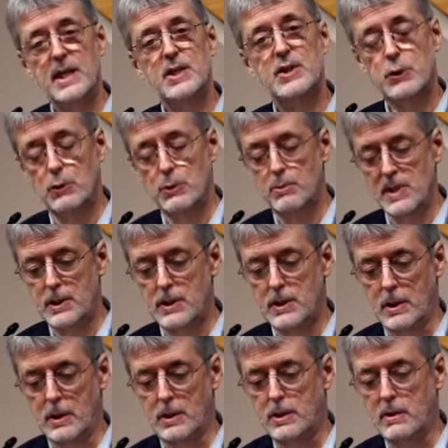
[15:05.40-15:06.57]
Eastern
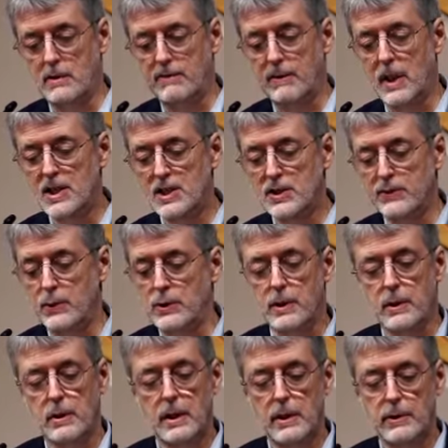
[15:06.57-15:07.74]
mystics and philosophers
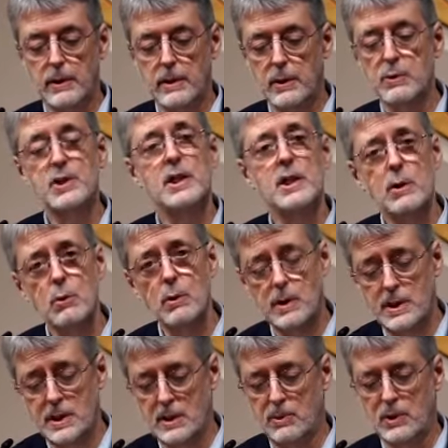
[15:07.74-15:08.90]
declared that there was a
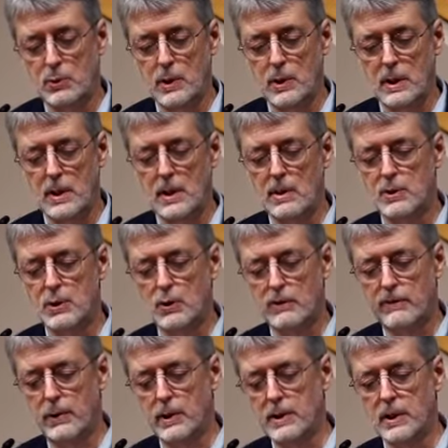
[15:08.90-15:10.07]
unity between the
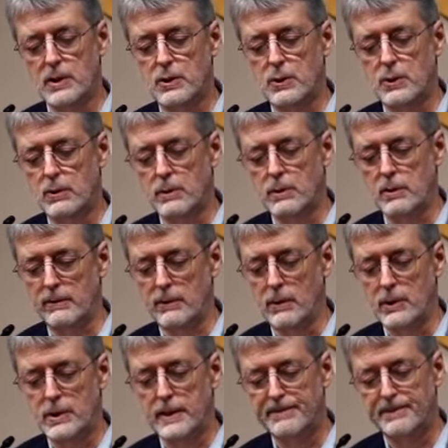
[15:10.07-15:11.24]
observer and the external
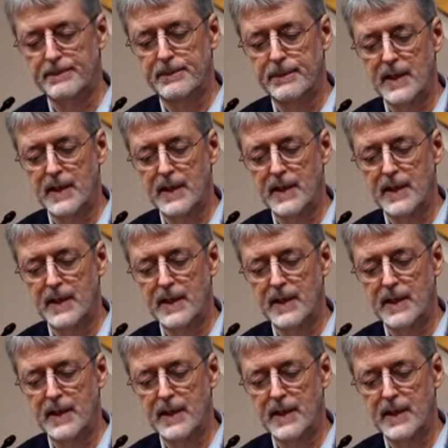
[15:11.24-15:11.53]
universe.